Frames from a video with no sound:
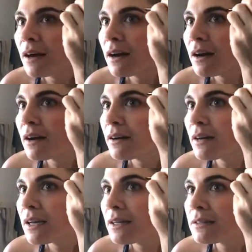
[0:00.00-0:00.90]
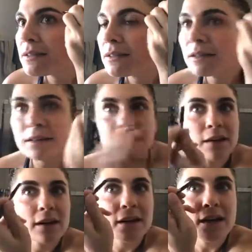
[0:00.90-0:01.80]
Alright.
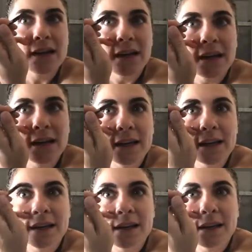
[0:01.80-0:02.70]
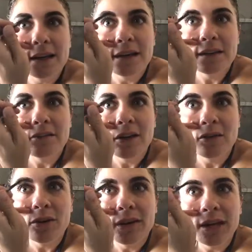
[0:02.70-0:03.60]
I
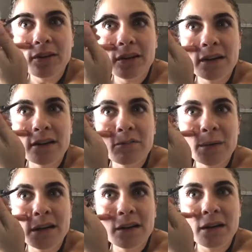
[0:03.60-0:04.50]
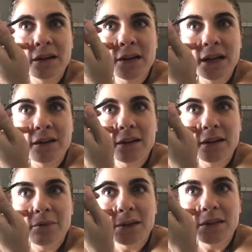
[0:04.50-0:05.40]
don't know how long I've been on or how long
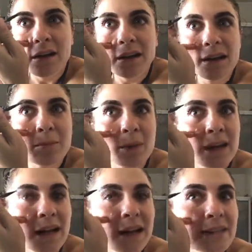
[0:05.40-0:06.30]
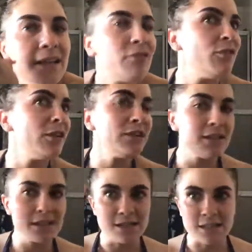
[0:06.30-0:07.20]
I've been talking, but I definitely
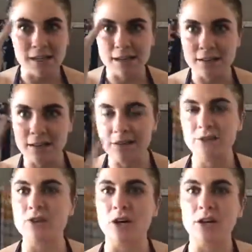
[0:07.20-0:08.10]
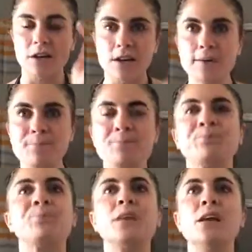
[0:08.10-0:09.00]
see that they're darker.
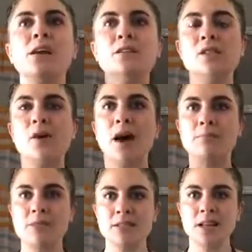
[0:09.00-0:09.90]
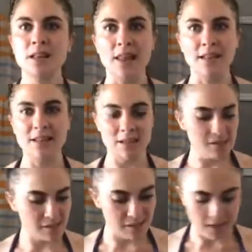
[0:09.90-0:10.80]
So I'm just gonna let these
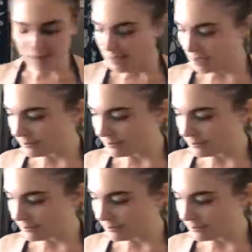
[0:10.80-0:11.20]
sit.